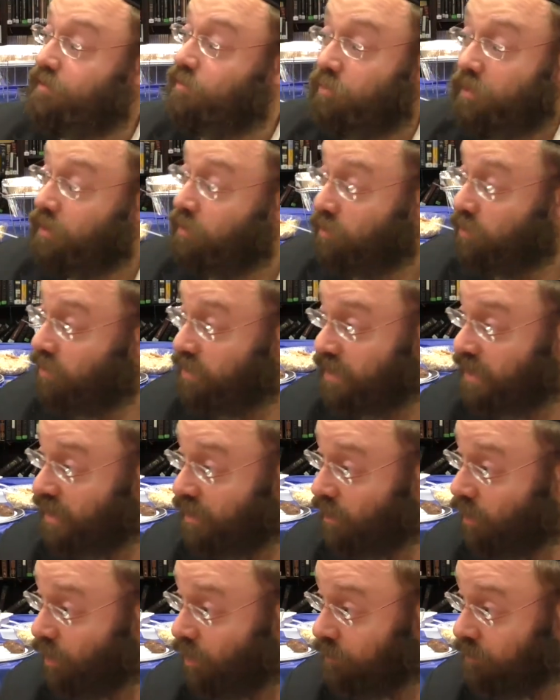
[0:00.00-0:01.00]
We weren't
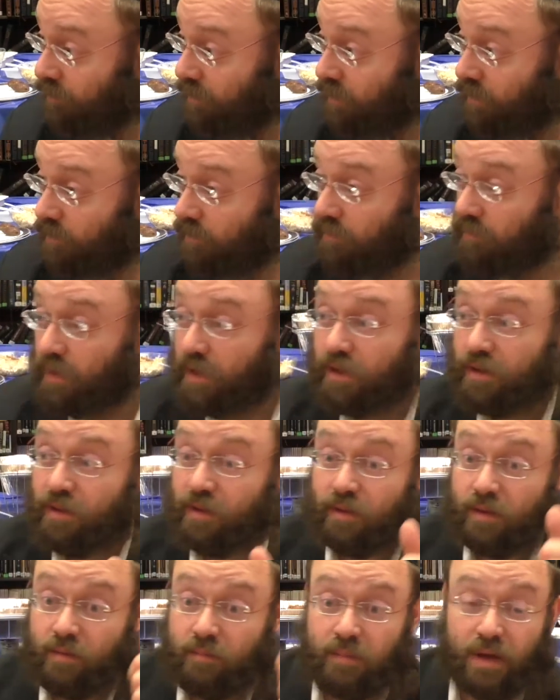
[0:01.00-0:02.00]
here home. We,
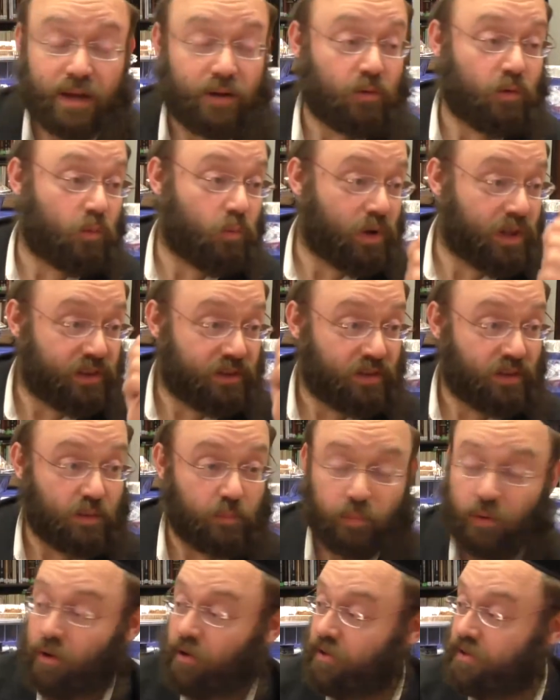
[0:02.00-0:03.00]
the men all went to the
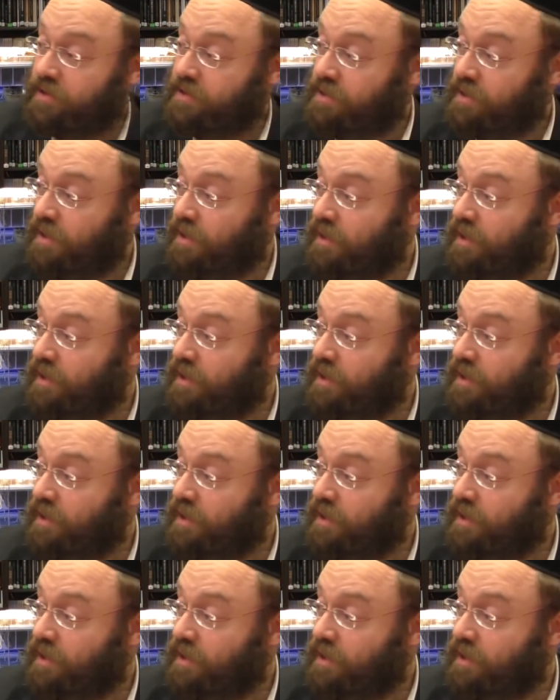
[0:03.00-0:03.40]
porets.